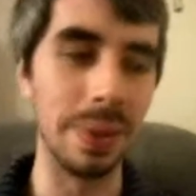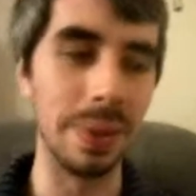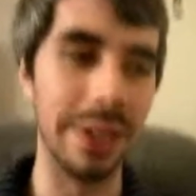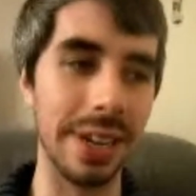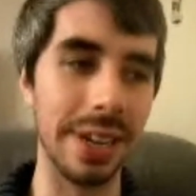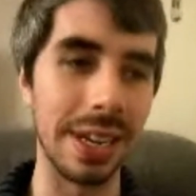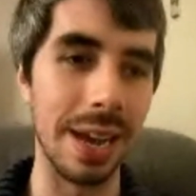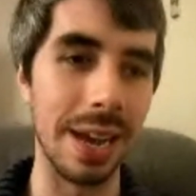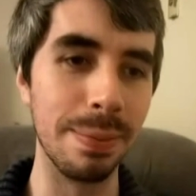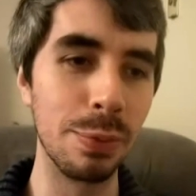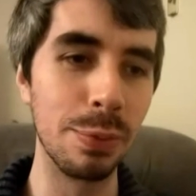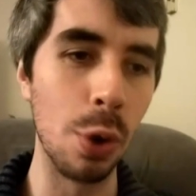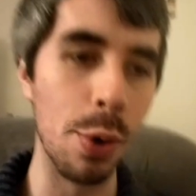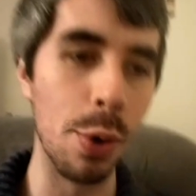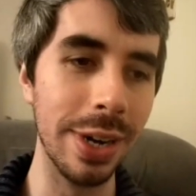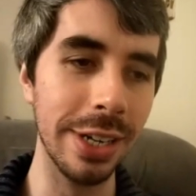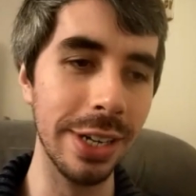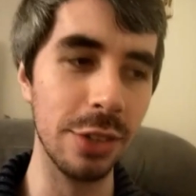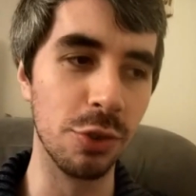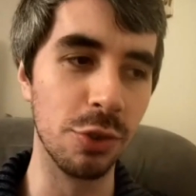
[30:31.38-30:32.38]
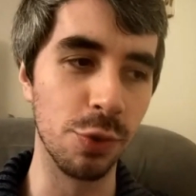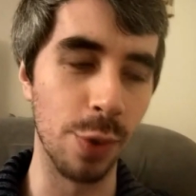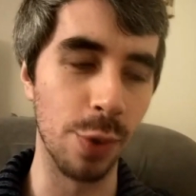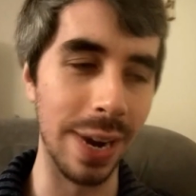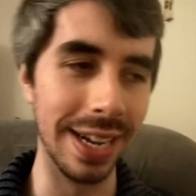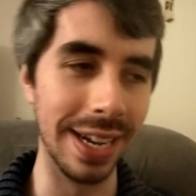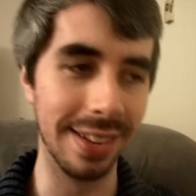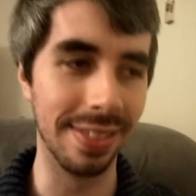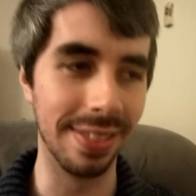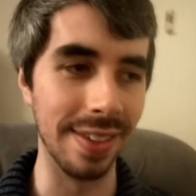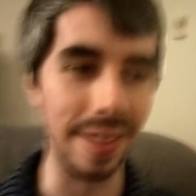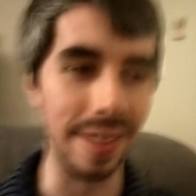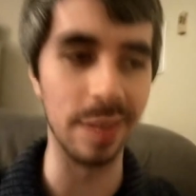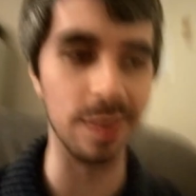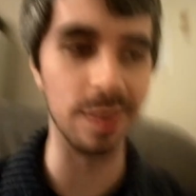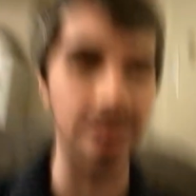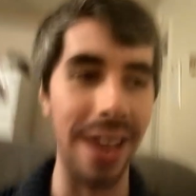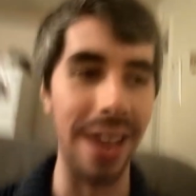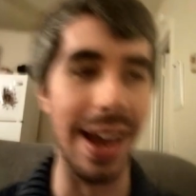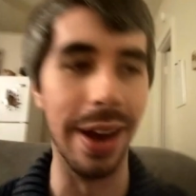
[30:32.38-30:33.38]
I'm going to drink this
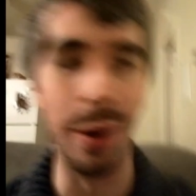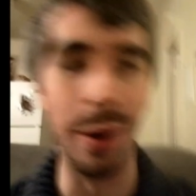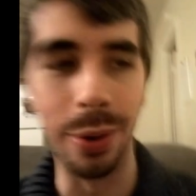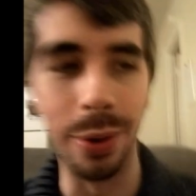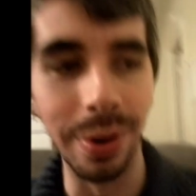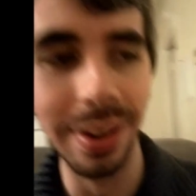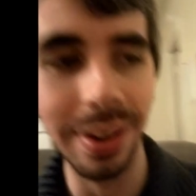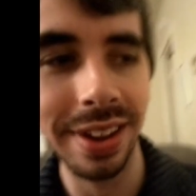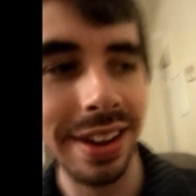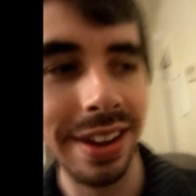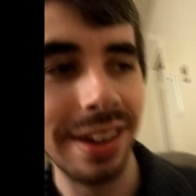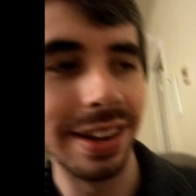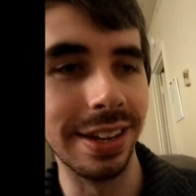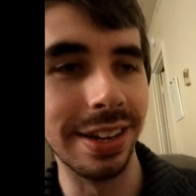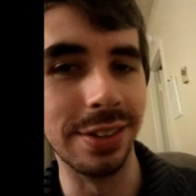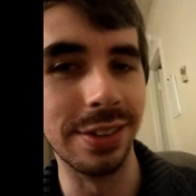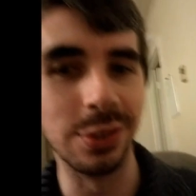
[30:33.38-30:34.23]
now, and just.